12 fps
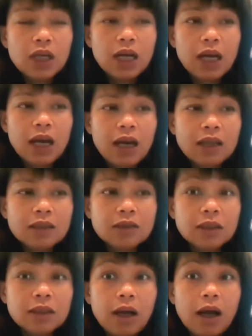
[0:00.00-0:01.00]
And
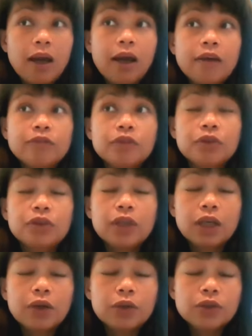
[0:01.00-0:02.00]
I have to
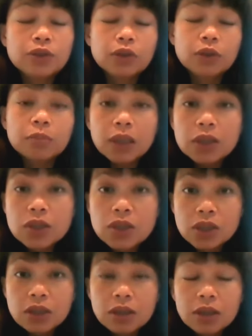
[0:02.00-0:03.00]
thank her so much